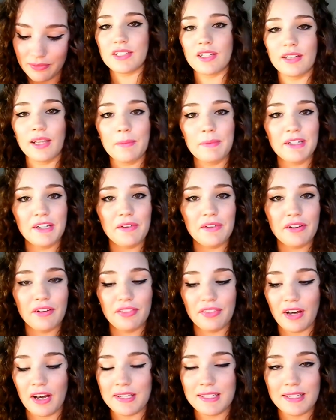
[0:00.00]
So let me know your
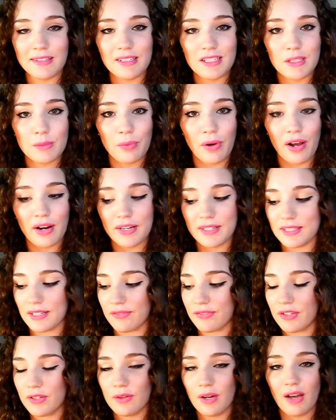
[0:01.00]
thoughts on this product
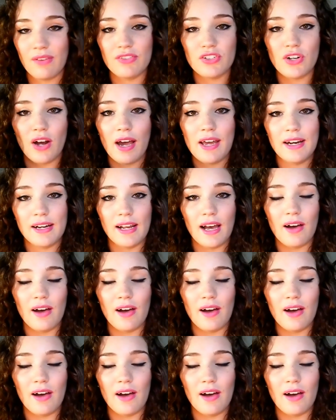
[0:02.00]
if you have tried it